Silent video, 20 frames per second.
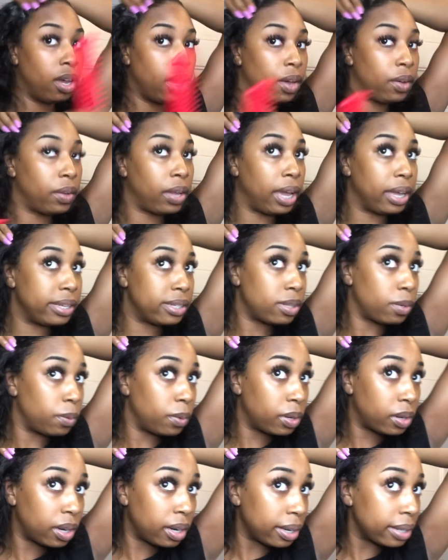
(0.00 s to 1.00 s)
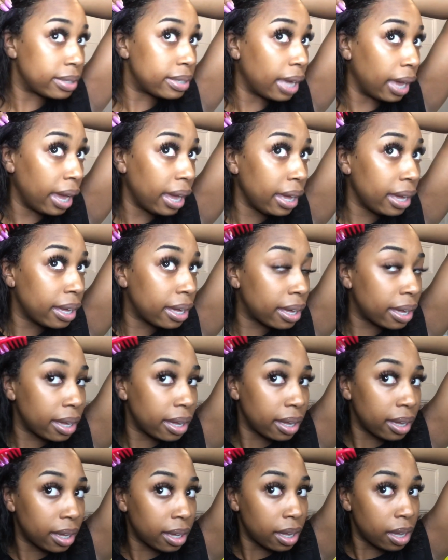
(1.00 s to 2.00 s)
Okay, so we're going to take
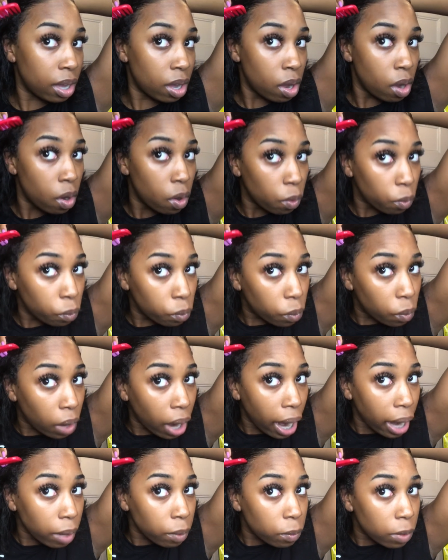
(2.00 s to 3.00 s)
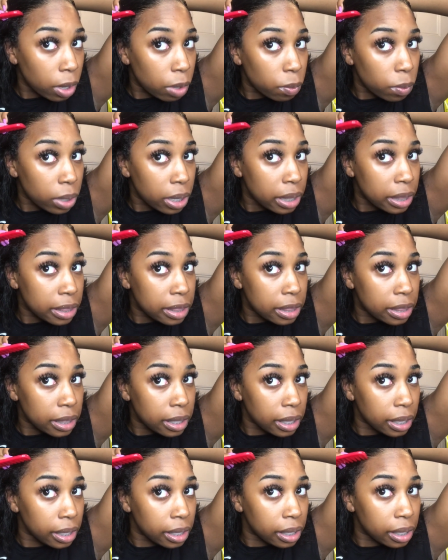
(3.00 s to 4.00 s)
right where we
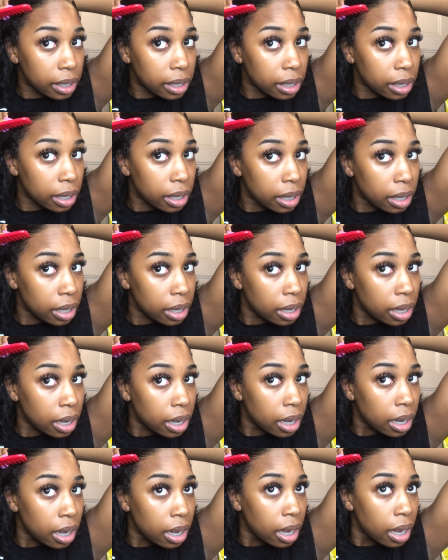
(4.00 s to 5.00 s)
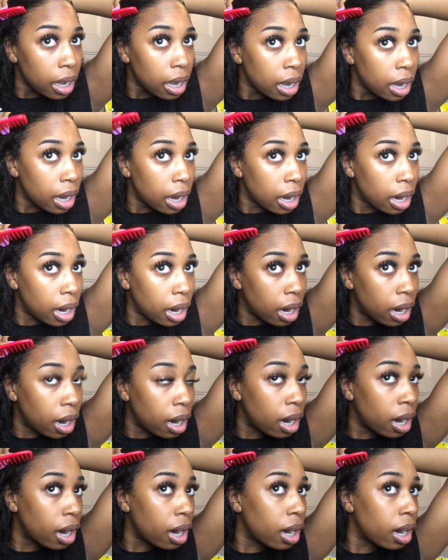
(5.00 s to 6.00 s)
think
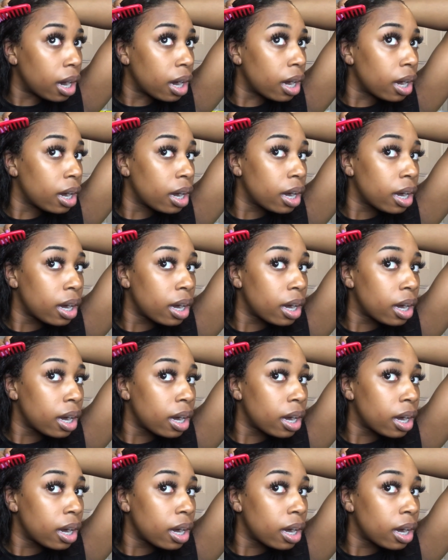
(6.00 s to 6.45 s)
our